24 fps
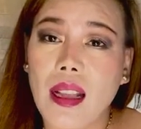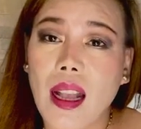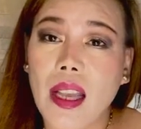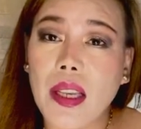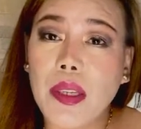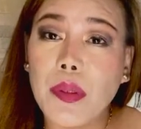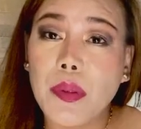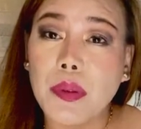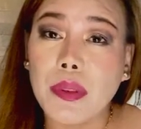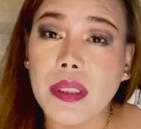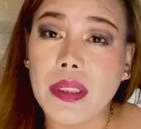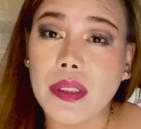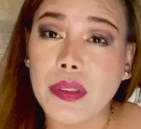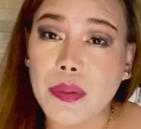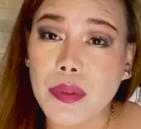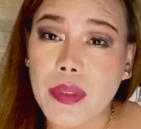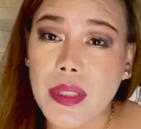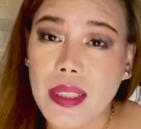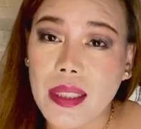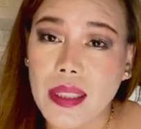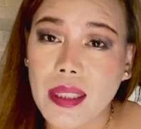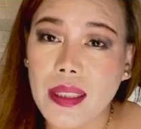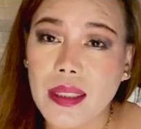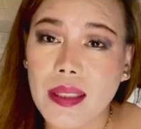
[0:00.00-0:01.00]
I couldn't
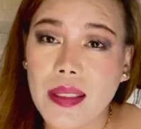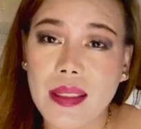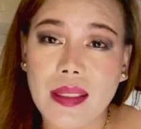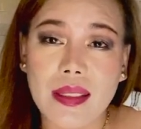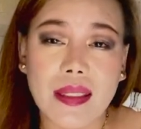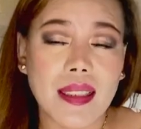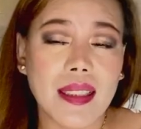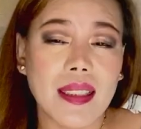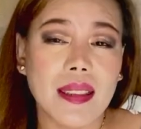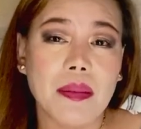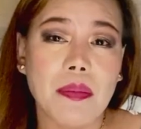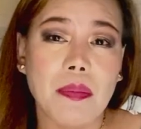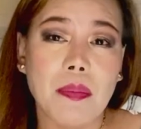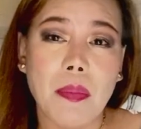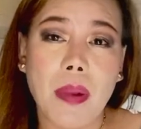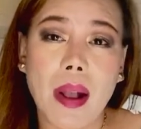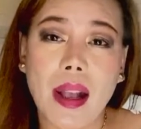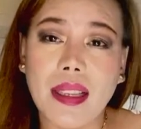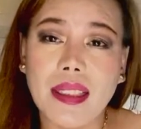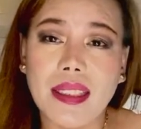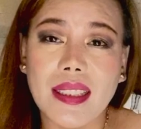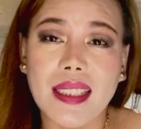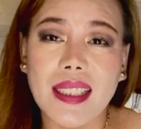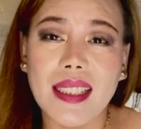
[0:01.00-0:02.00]
resist
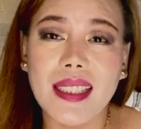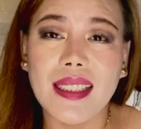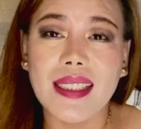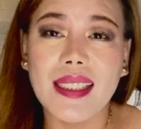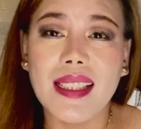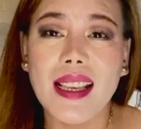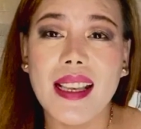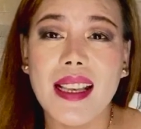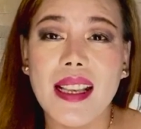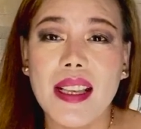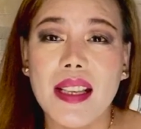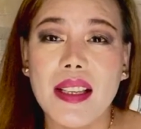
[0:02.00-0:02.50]
buying.